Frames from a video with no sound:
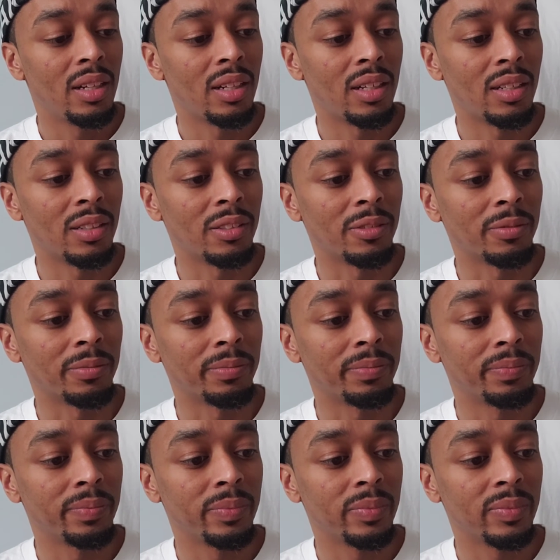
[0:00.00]
And
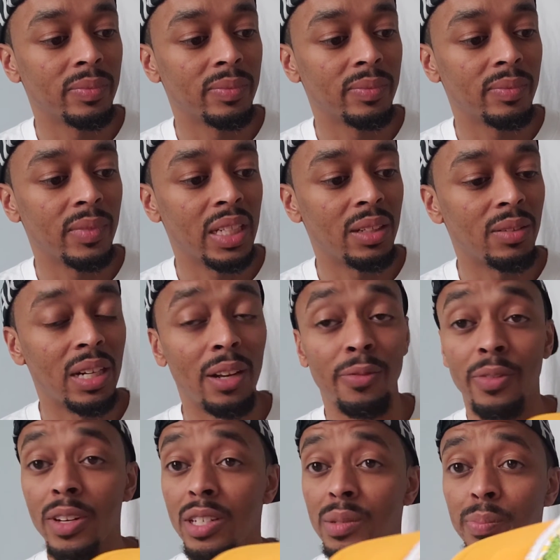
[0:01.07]
when I
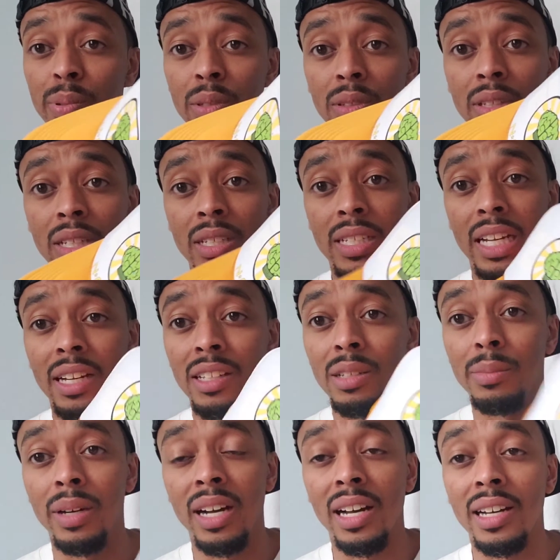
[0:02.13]
first pulled this out the
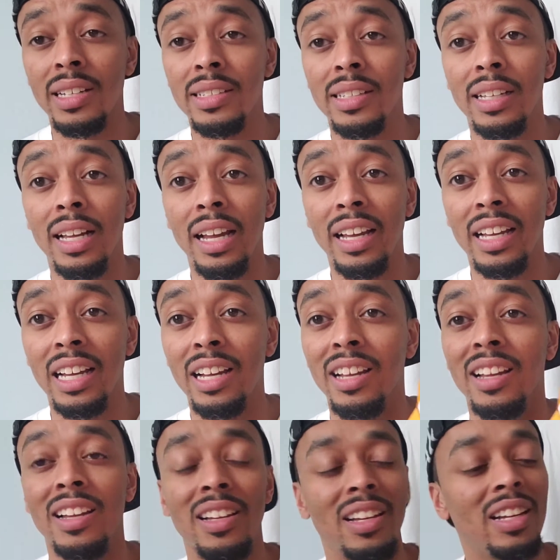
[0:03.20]
box, like,
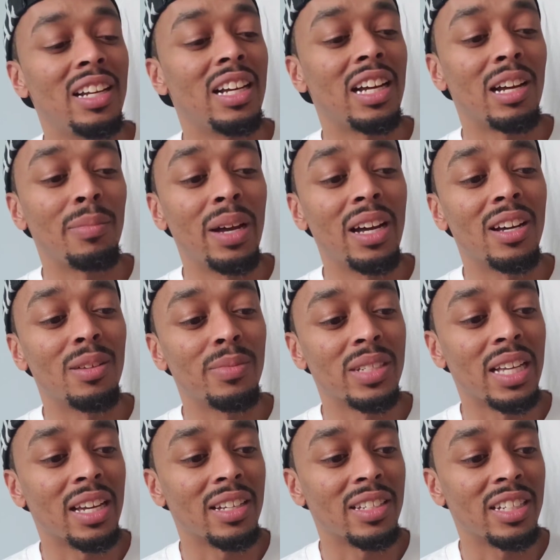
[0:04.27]
I about almost
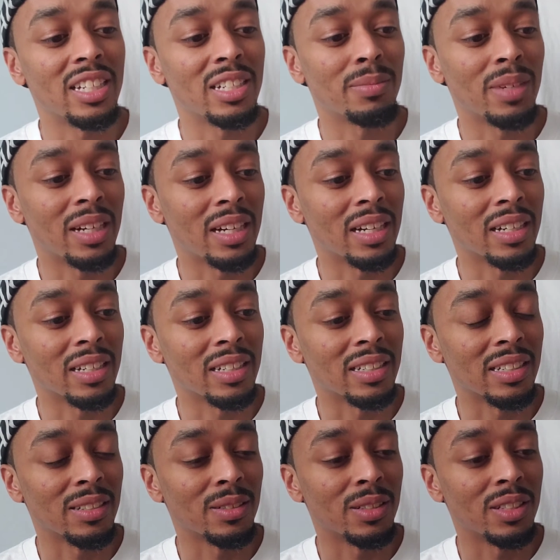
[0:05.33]
had a tear in my eye
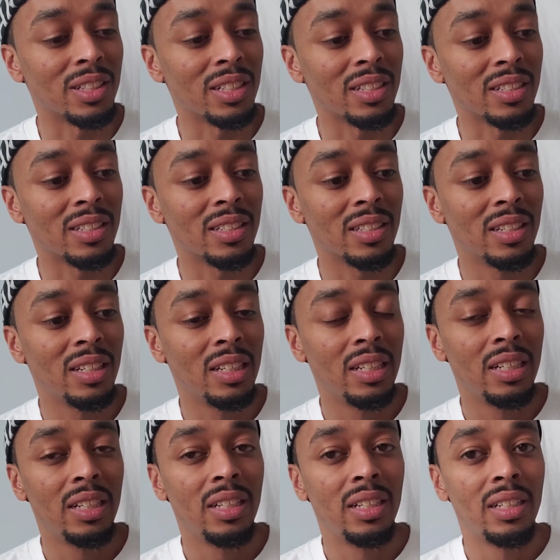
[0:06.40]
because it was just
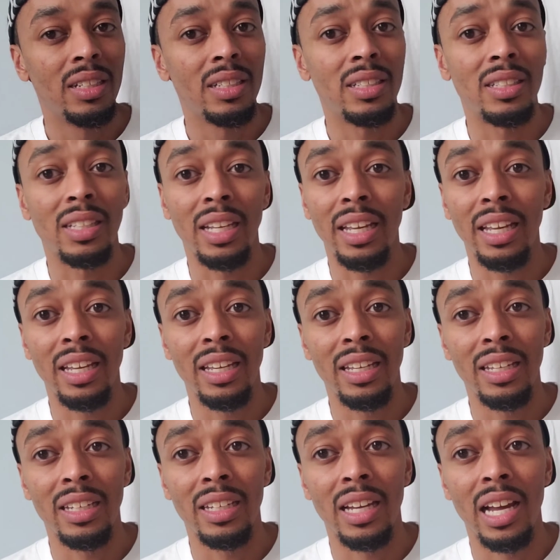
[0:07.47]

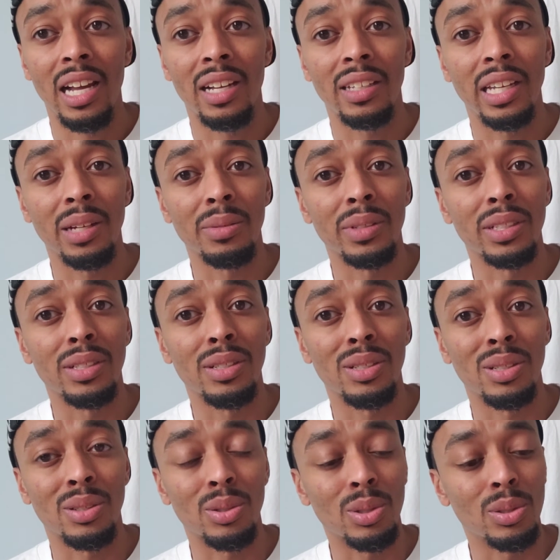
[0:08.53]
seeing how they
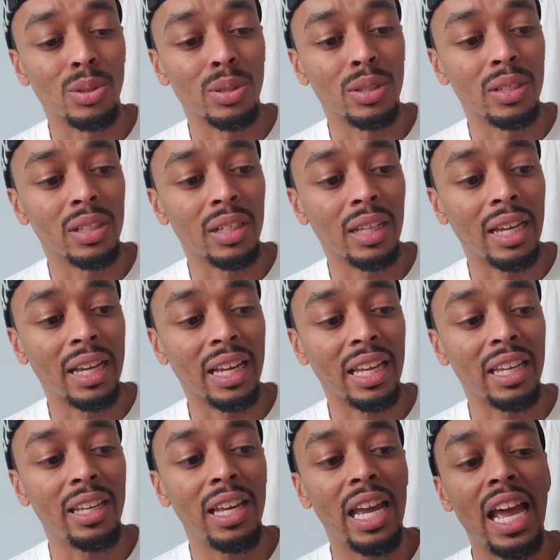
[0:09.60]
restored, like,
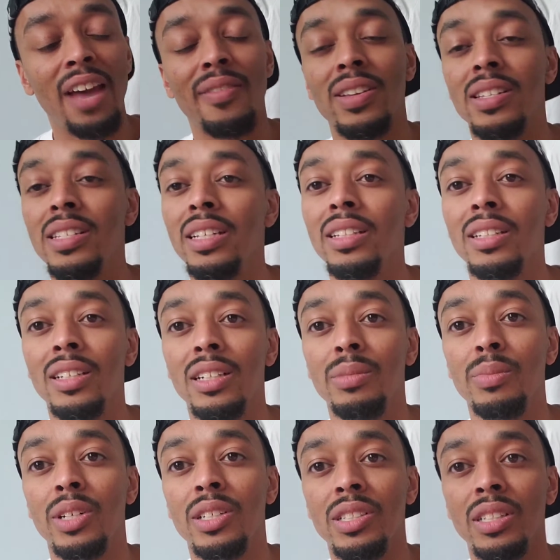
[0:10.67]
you haven't seen N.E.R.D
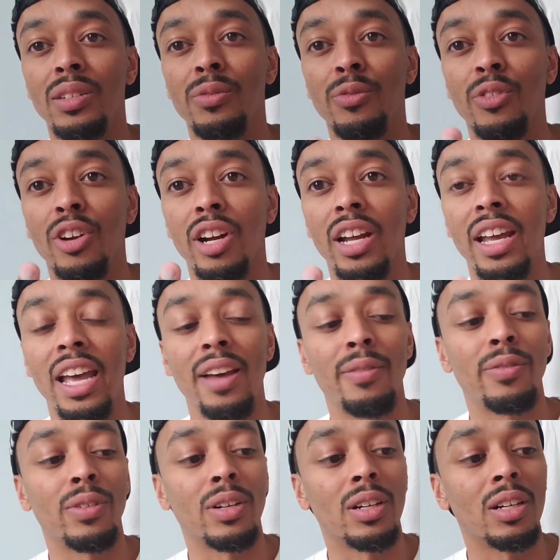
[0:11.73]
merch in
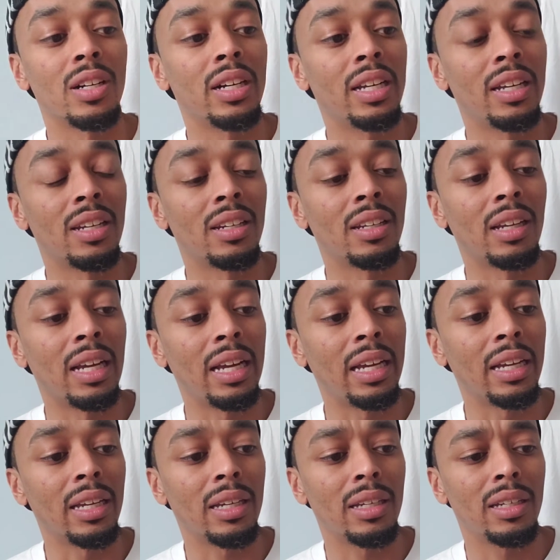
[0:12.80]
forever, and
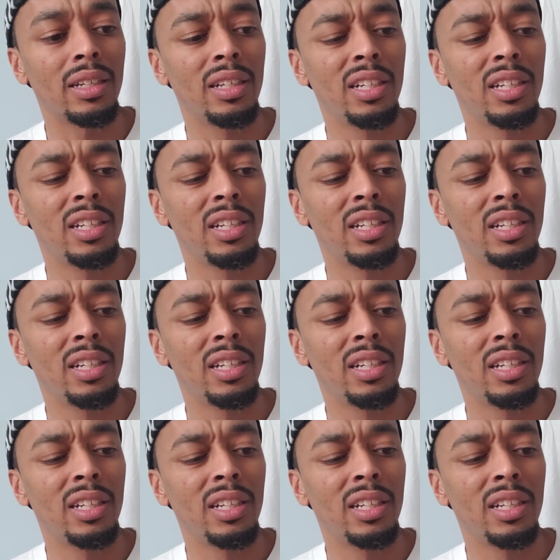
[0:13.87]
like,